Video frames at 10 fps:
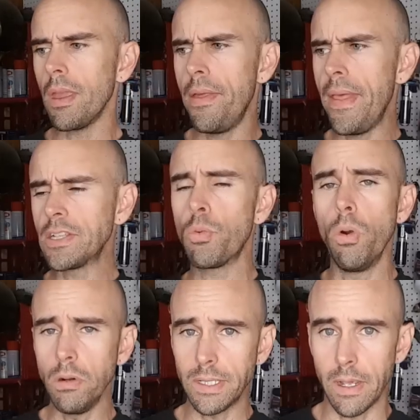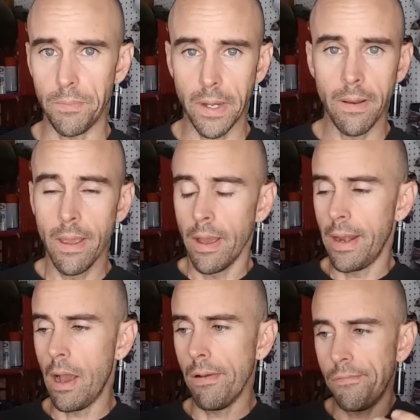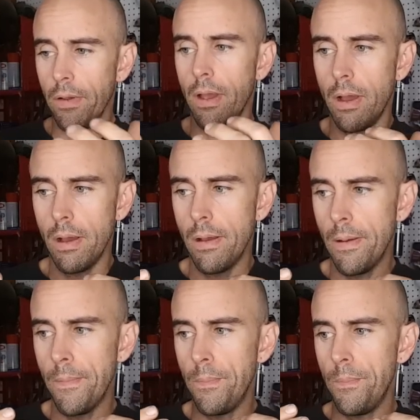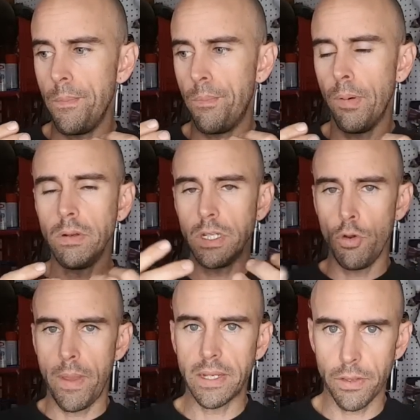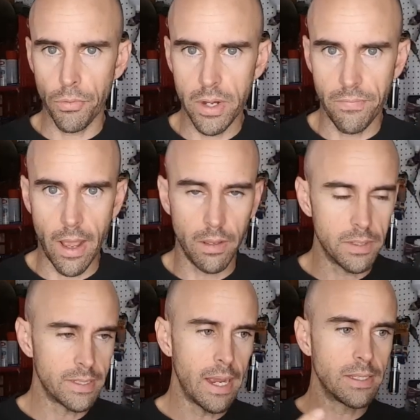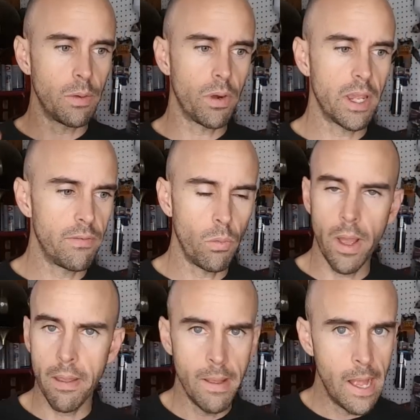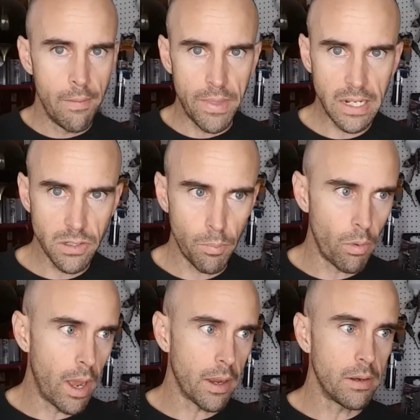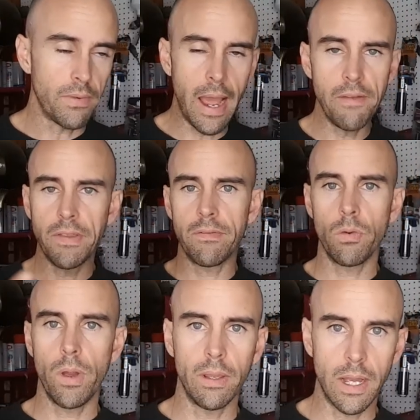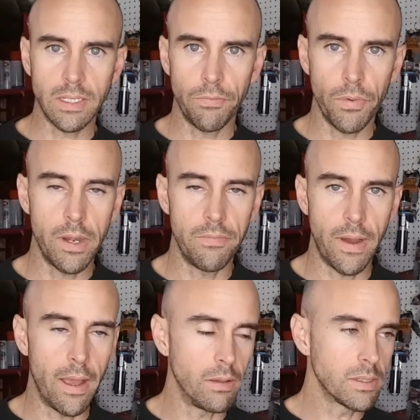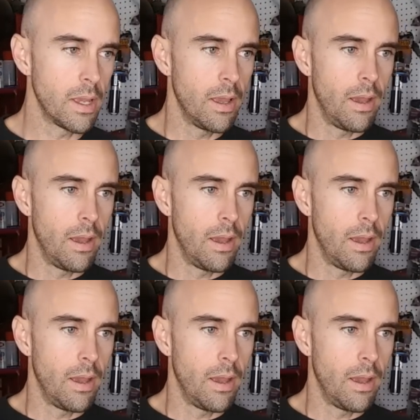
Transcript: And that's worth something. Now, if a person who makes a 3D file decides they want to give it away, that's their prerogative. I've given away lots of 3D files.